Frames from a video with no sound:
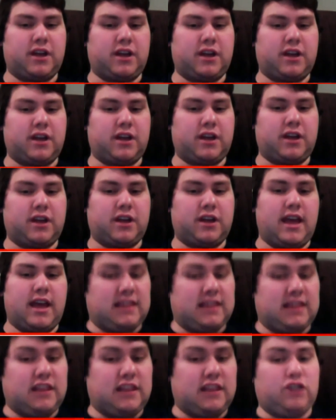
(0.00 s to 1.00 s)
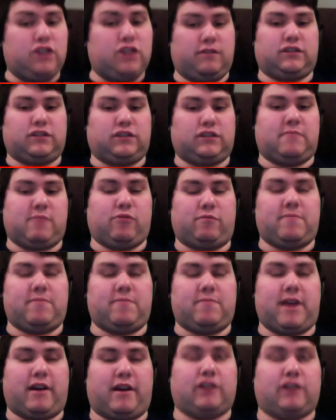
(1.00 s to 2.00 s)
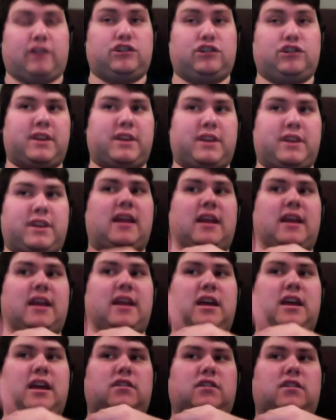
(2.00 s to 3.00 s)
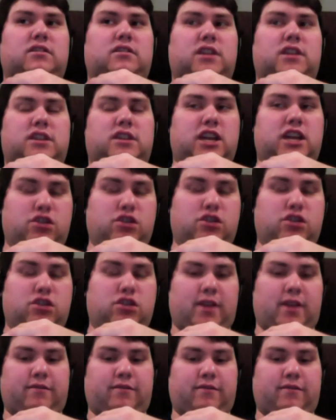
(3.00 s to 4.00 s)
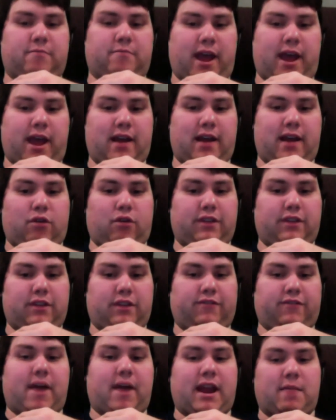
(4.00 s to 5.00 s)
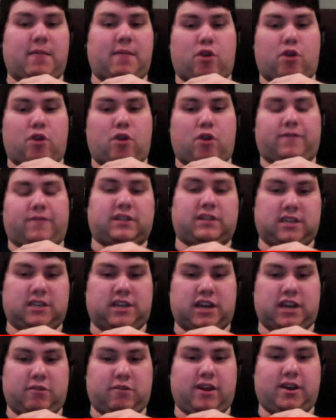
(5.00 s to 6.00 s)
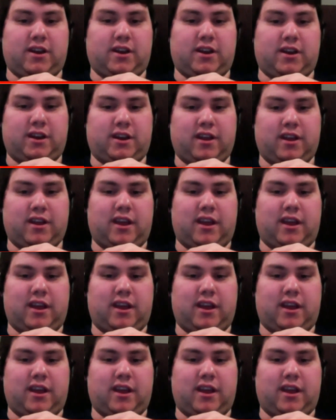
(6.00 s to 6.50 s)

It's mainly in the universe of Mighty Morphin Power Rangers, but not continuing only from Mighty Morphin. It's continuing,